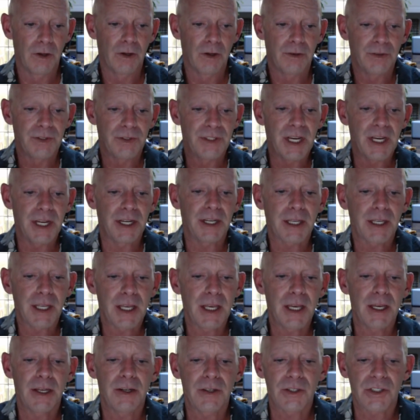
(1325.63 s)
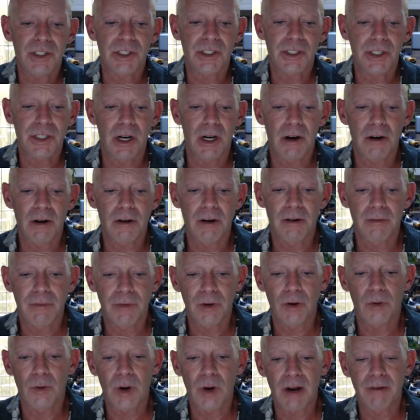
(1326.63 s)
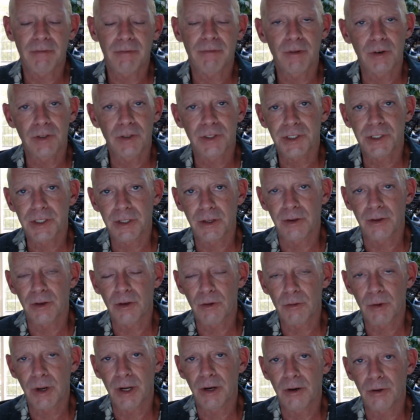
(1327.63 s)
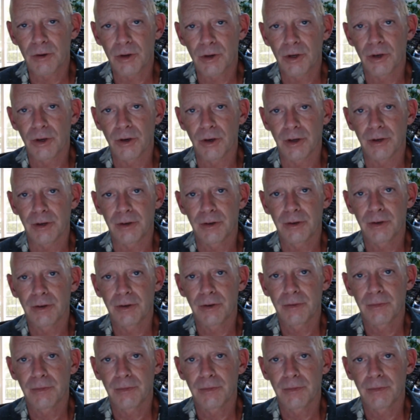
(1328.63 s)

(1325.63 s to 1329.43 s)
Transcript: Dedicate a share of your efforts to the greater good.